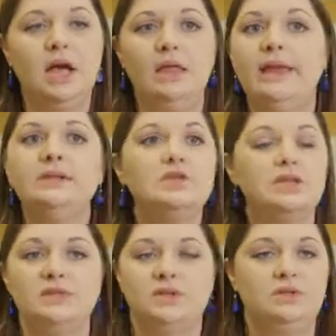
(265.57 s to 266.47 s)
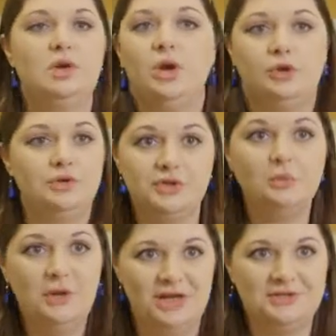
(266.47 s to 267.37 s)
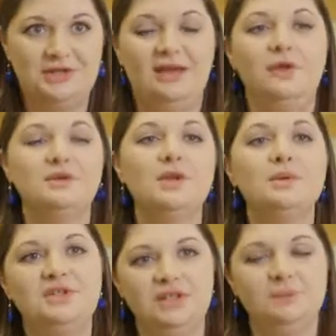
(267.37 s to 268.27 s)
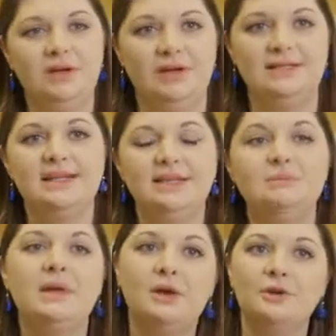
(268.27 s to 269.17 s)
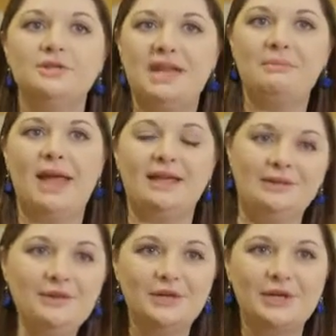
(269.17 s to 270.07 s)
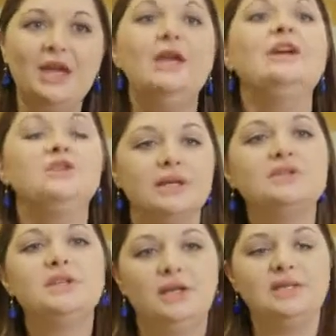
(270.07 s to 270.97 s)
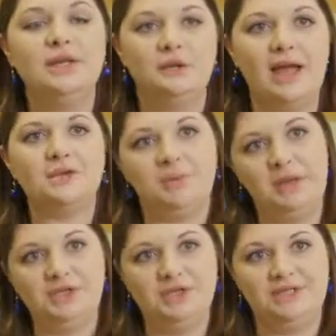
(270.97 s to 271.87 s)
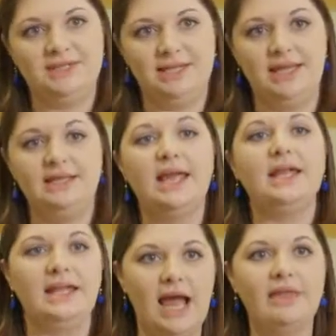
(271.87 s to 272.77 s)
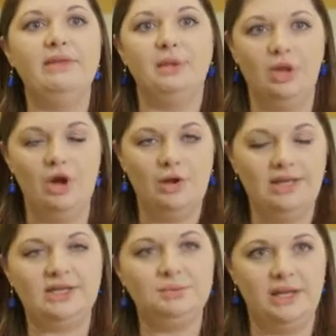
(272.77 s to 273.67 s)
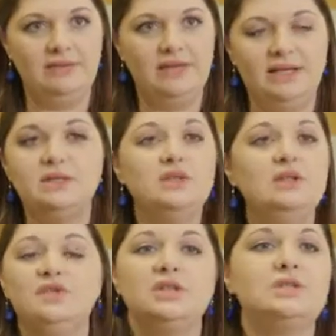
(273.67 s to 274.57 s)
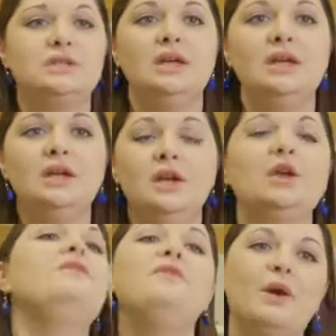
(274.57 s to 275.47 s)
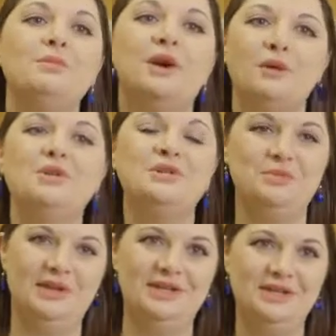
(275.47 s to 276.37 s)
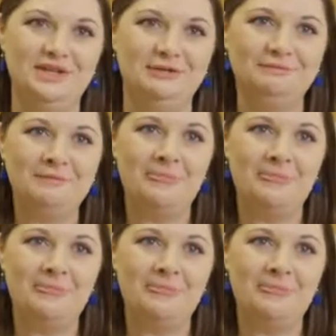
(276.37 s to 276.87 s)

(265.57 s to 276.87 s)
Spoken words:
And they just taught her so much and gave her so much experience. They didn't make her stand back and look. She actually got to interact with patients and kind of guide them along and explain things. And it just confirmed to her what she wanted to do.